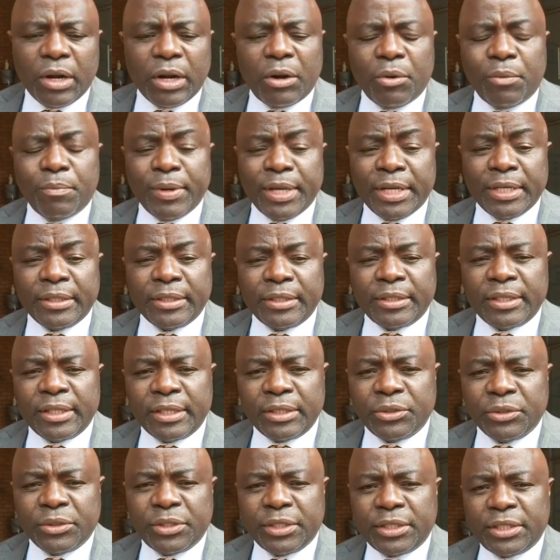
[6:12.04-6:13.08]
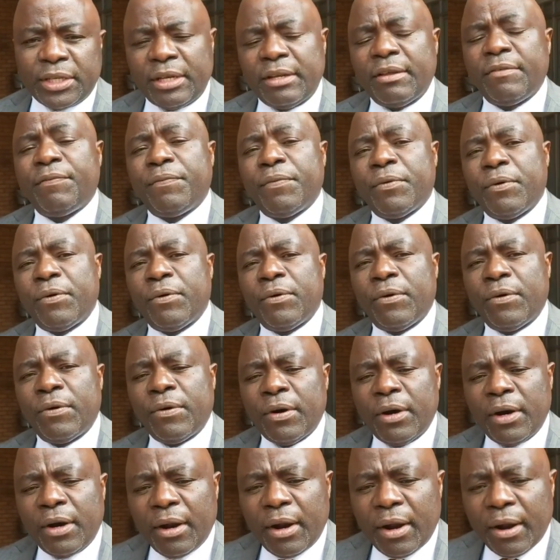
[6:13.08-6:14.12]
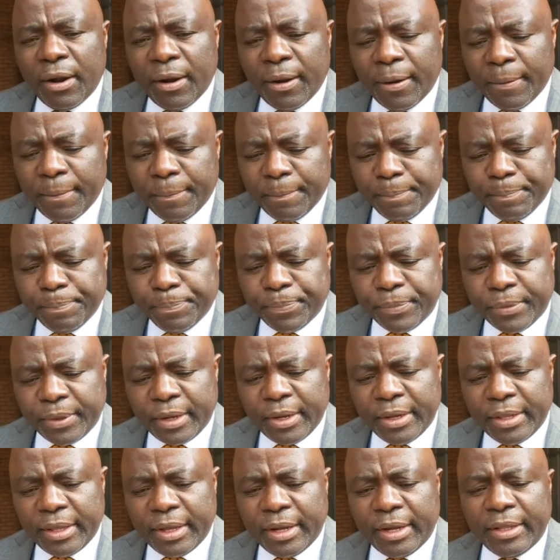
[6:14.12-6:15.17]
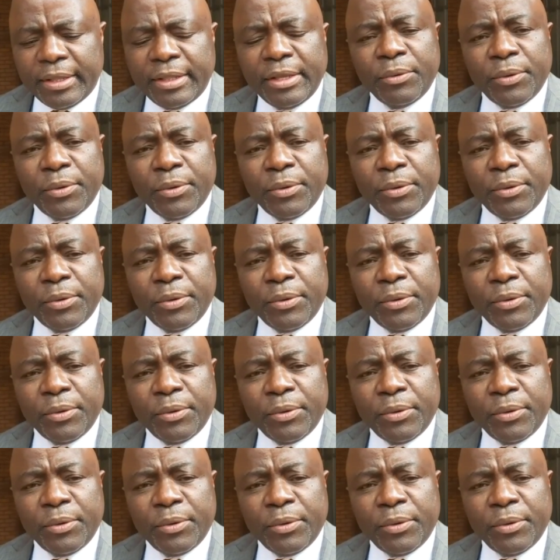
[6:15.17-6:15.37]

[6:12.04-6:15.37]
commend the judiciary for